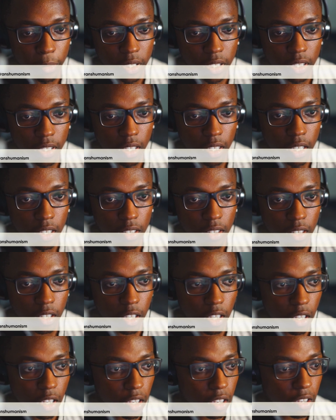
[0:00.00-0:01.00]

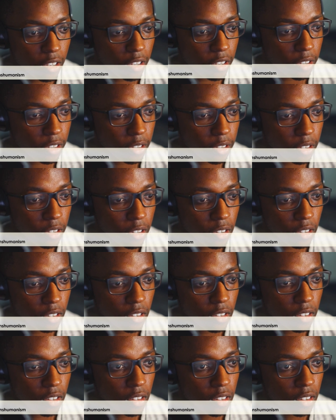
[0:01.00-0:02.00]
here,
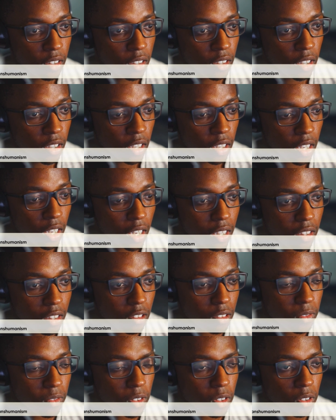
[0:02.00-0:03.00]
and those of you listening